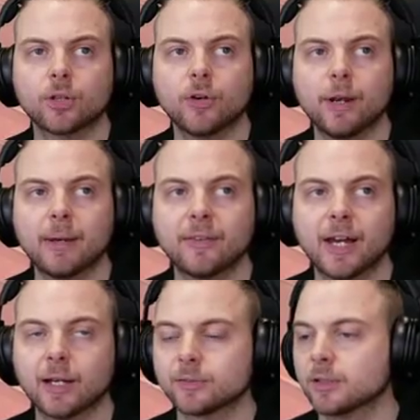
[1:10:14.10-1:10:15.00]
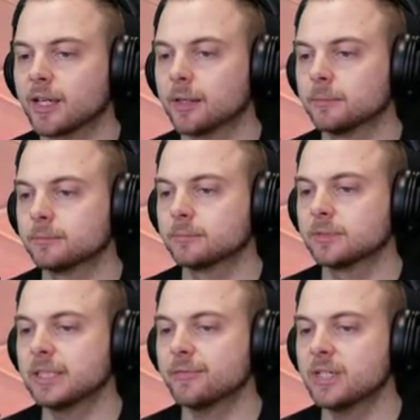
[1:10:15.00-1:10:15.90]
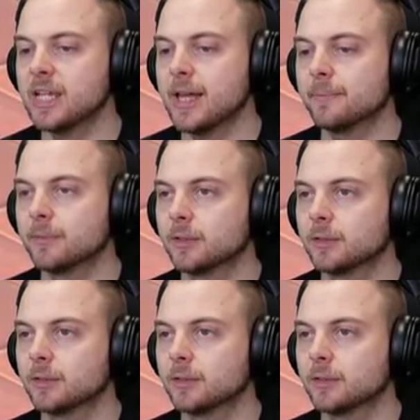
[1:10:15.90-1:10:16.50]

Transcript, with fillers: go right behind the house. Okay. Is that for the TM?